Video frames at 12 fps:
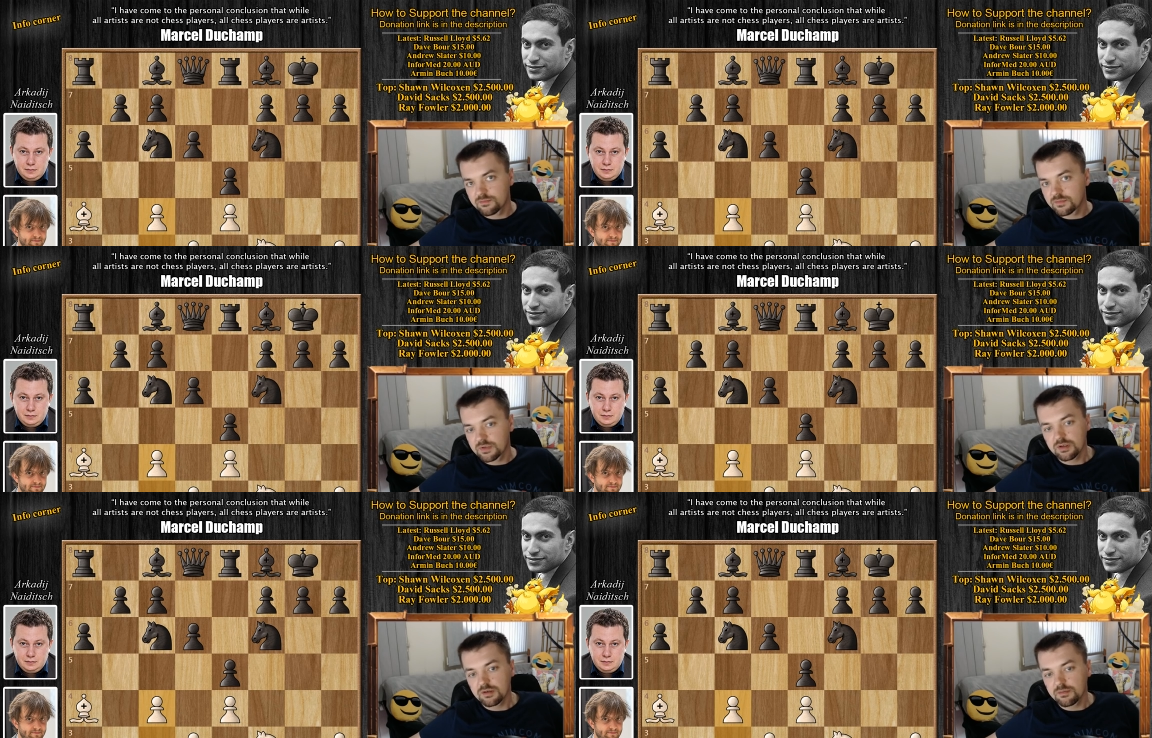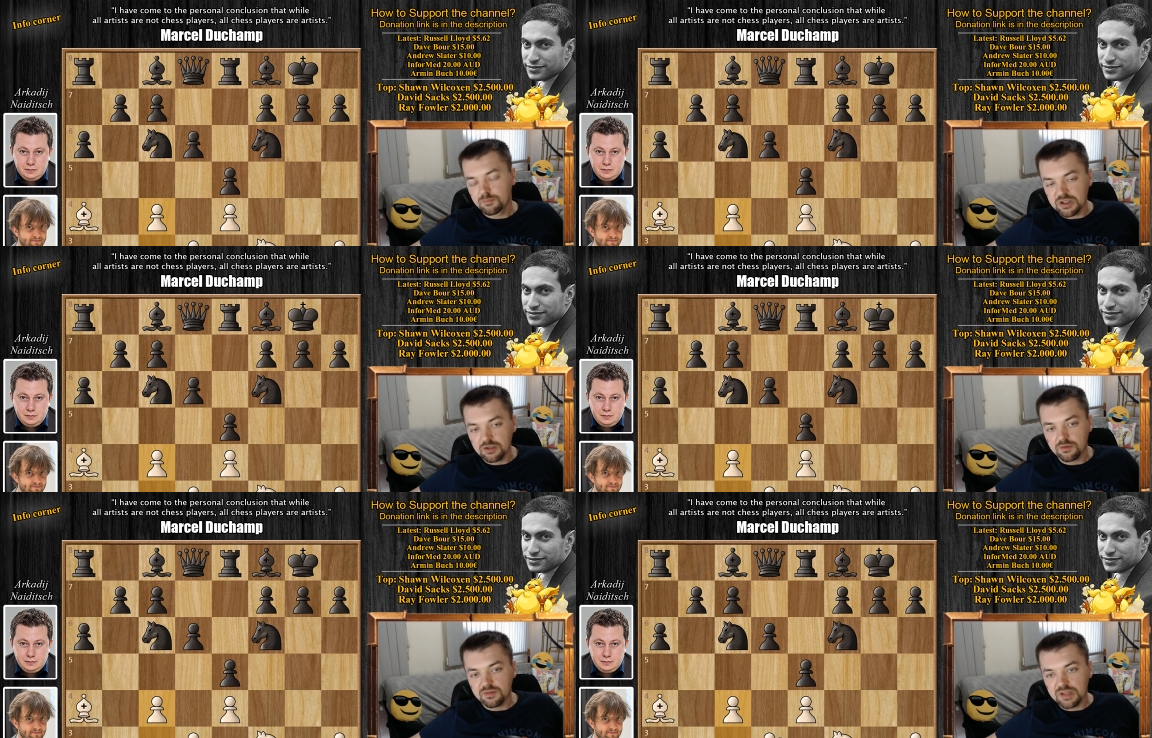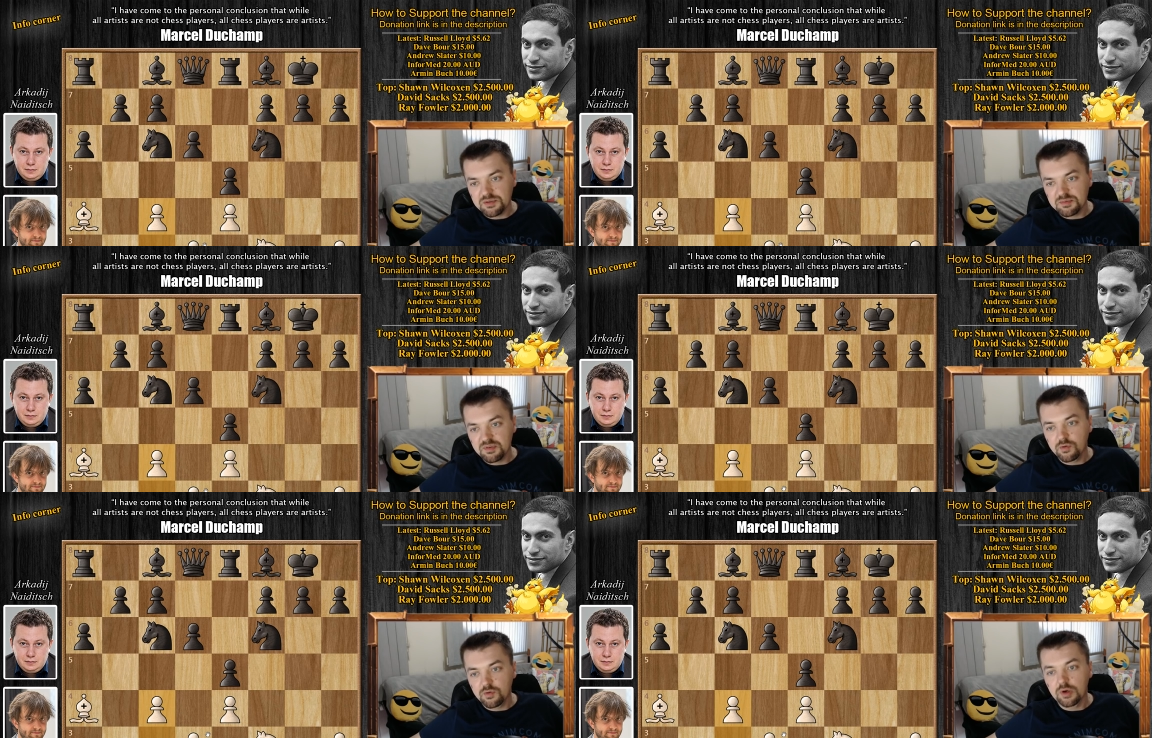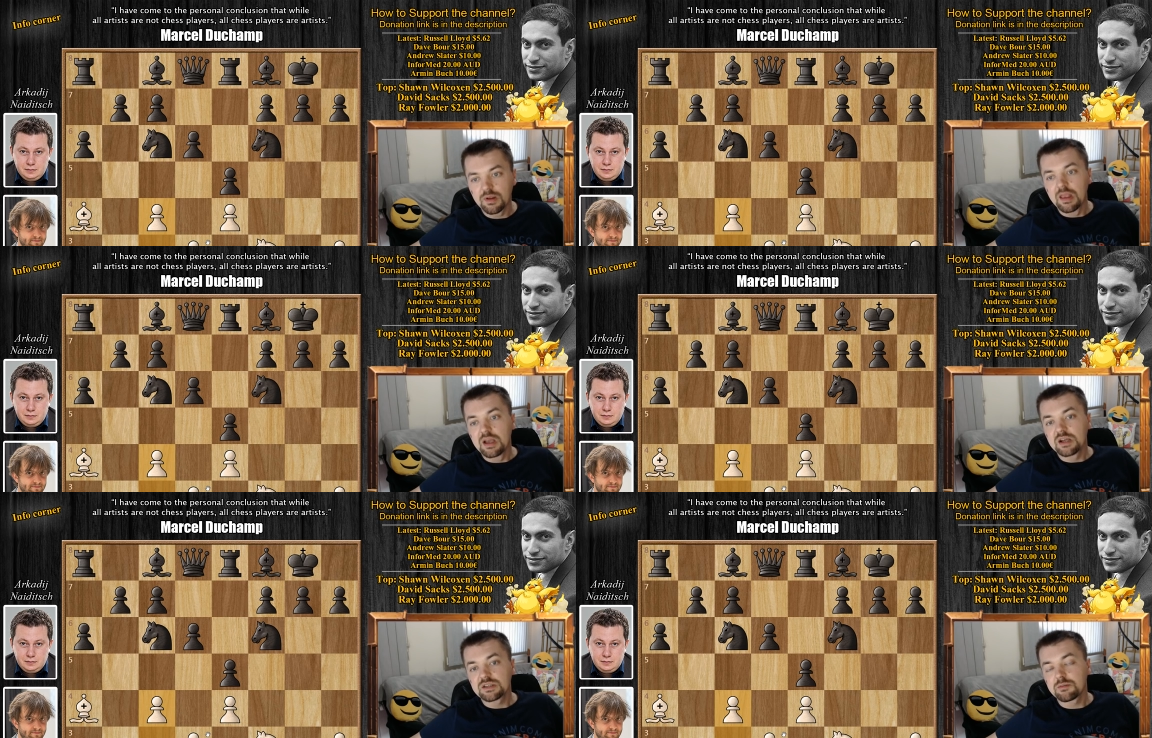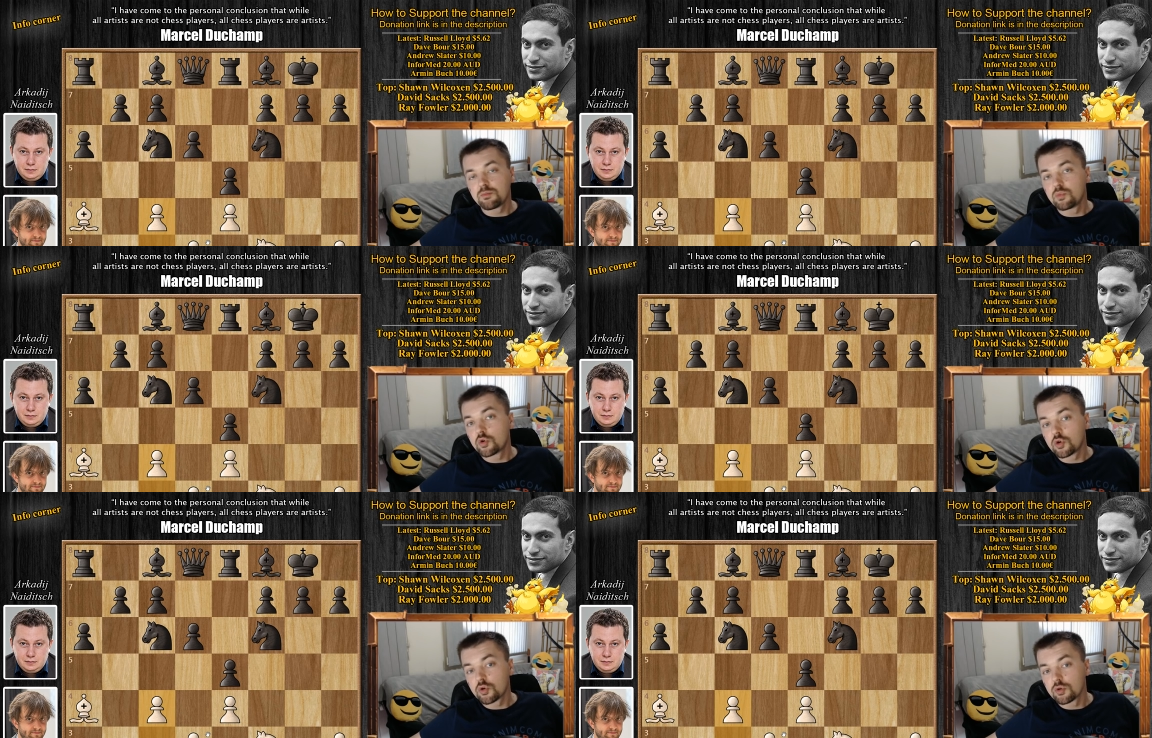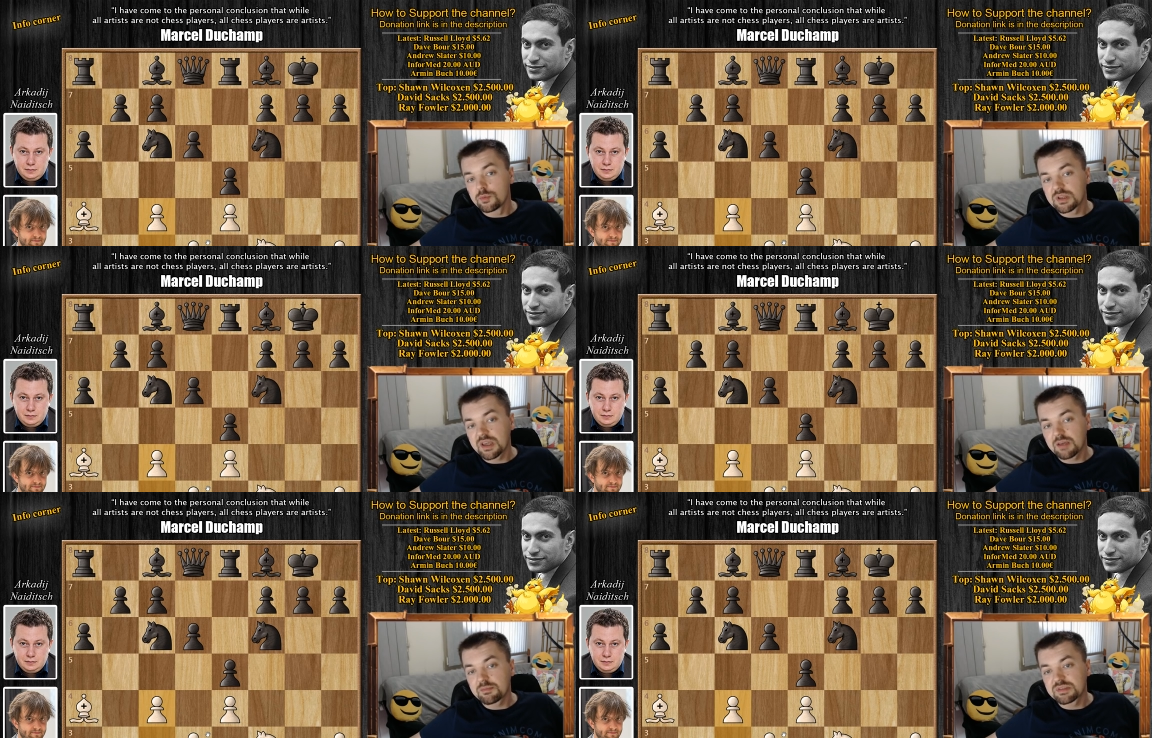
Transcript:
Speaker 1: uh, plenty of times before. Some more notable games